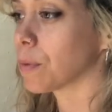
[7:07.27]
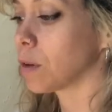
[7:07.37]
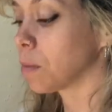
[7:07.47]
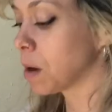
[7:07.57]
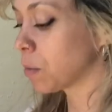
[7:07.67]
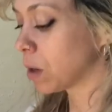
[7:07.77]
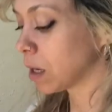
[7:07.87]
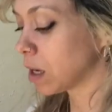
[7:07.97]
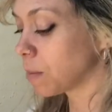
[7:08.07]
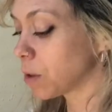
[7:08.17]
you might want
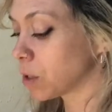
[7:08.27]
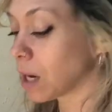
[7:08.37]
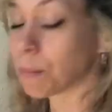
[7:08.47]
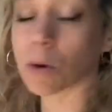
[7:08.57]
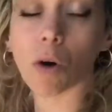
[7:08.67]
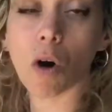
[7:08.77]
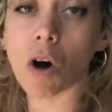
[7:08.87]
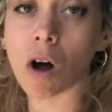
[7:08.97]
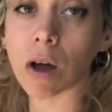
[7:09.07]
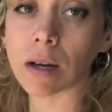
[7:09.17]
to keep their diaper
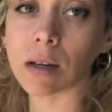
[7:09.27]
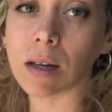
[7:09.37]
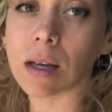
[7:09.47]
on.